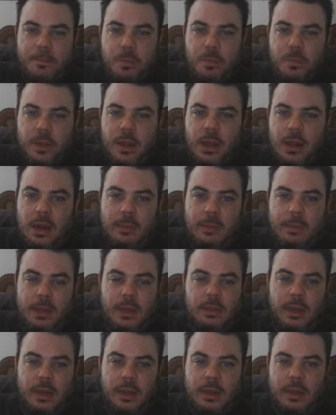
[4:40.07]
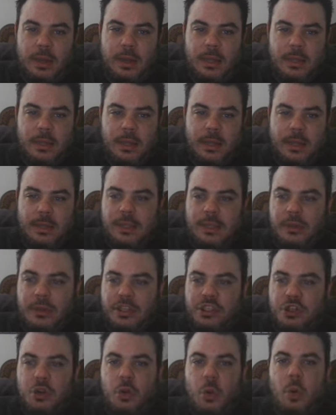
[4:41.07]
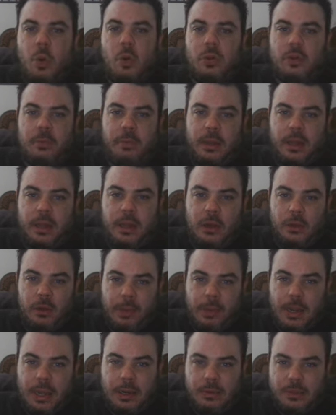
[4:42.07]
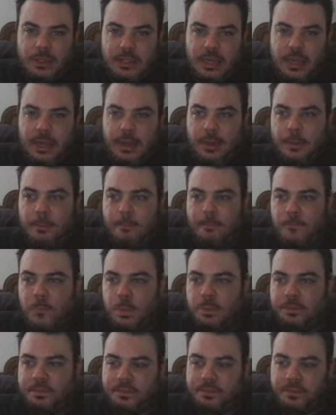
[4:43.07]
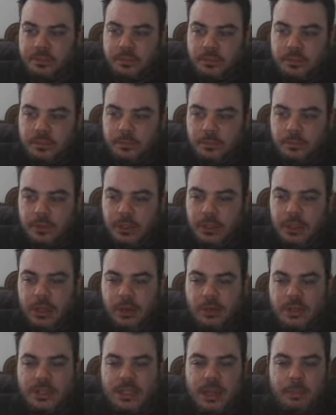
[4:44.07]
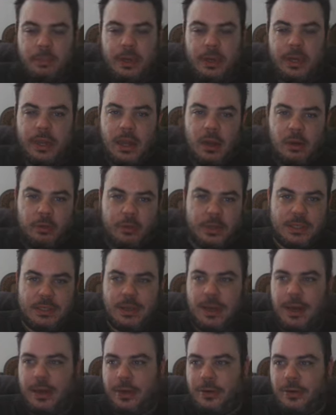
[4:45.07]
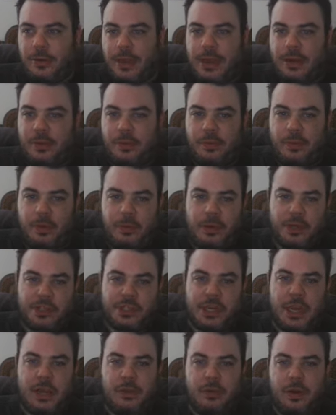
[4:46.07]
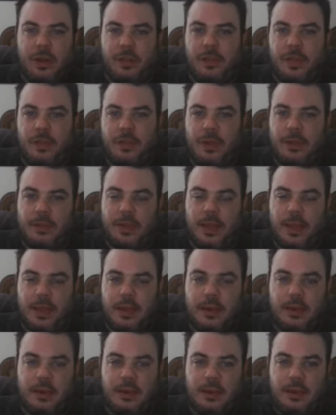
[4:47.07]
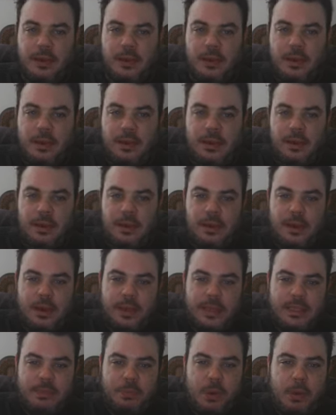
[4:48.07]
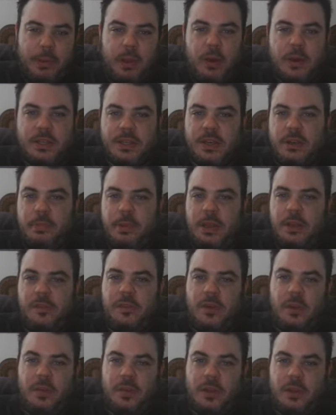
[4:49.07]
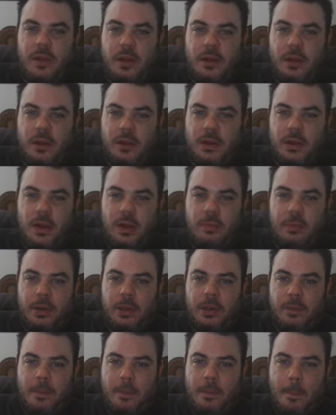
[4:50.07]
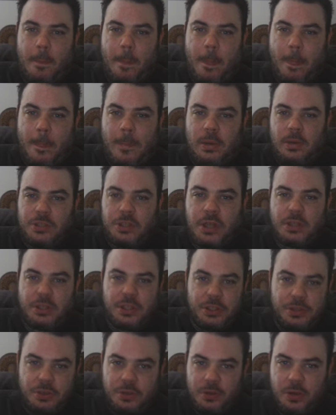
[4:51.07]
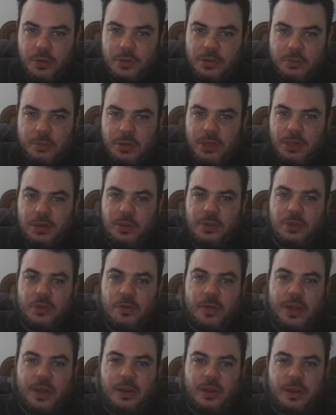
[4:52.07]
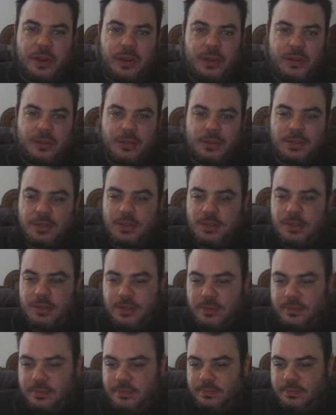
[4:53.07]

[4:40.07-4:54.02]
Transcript: Right? I mean, like until he's too old to be. You know what I mean? I don't see him, stepping down or resigning or getting thrown in jail or anything like that. He's probably always going to be involved in comedy. Justin Trudeau's political career is.